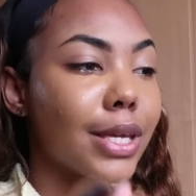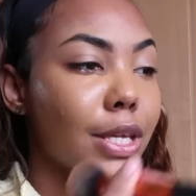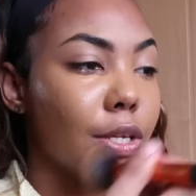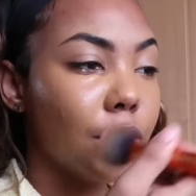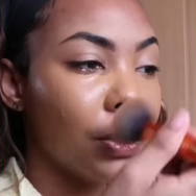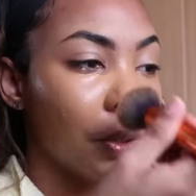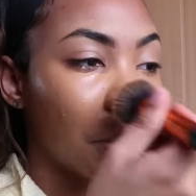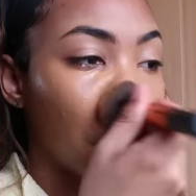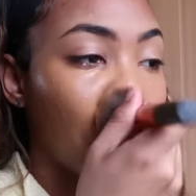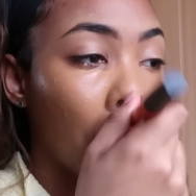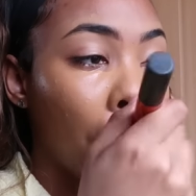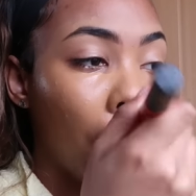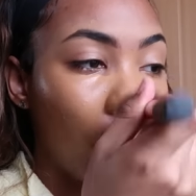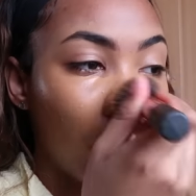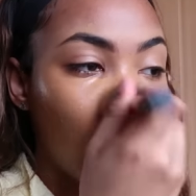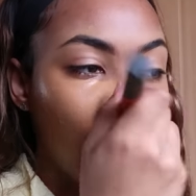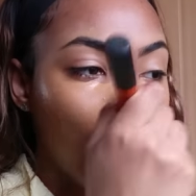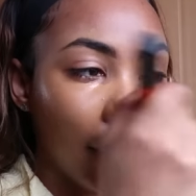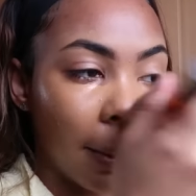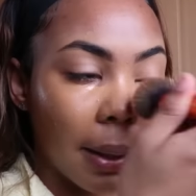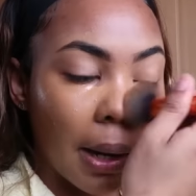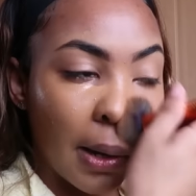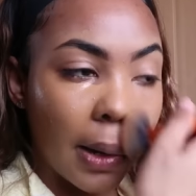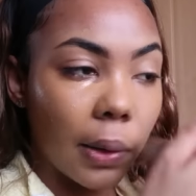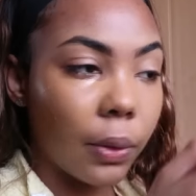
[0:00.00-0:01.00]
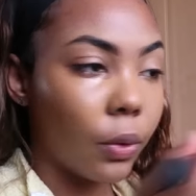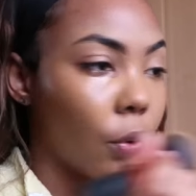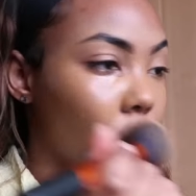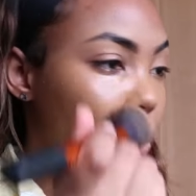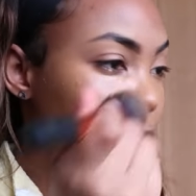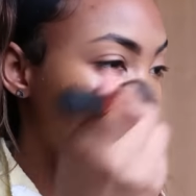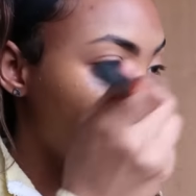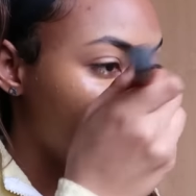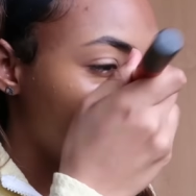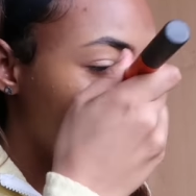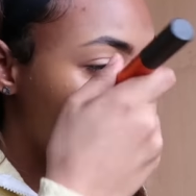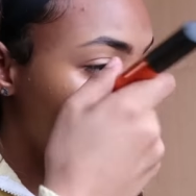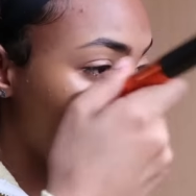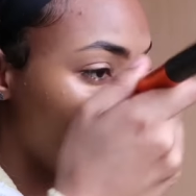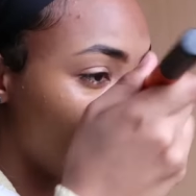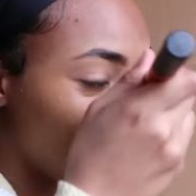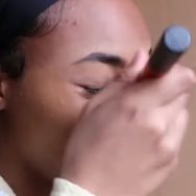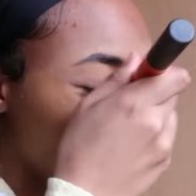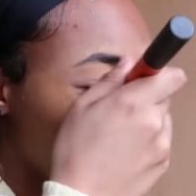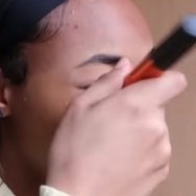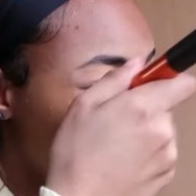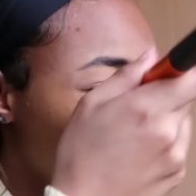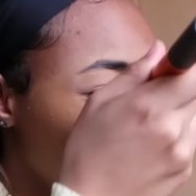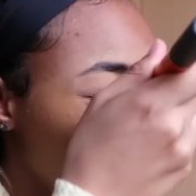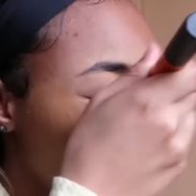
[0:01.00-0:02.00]
you don't look down on yourself.
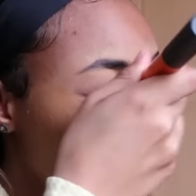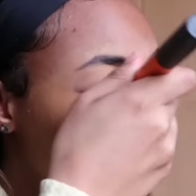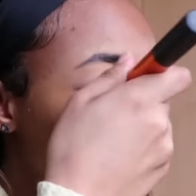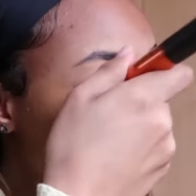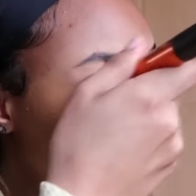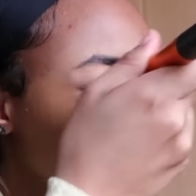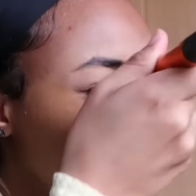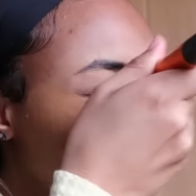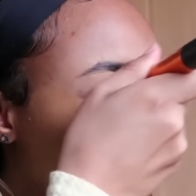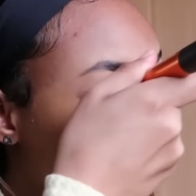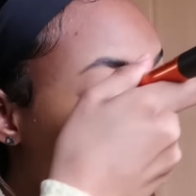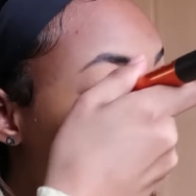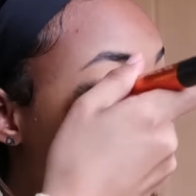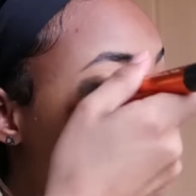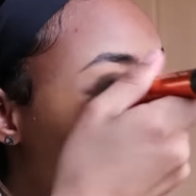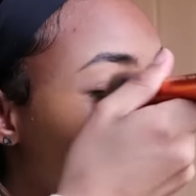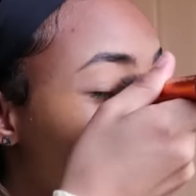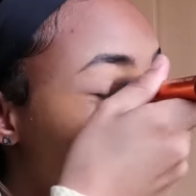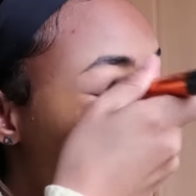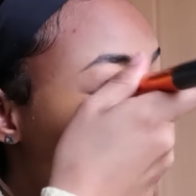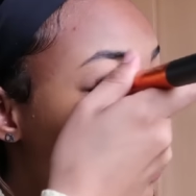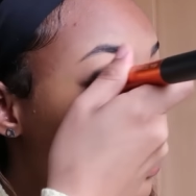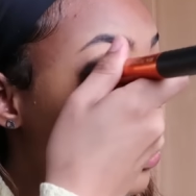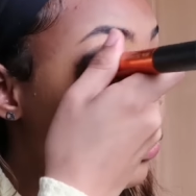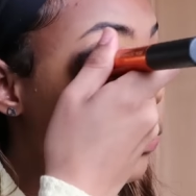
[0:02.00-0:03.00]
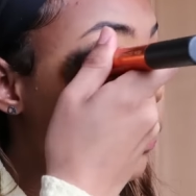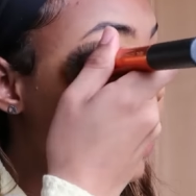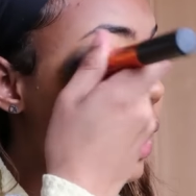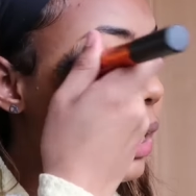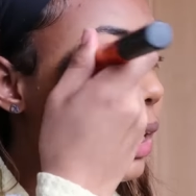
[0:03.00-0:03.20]
Because if you look down on yourself,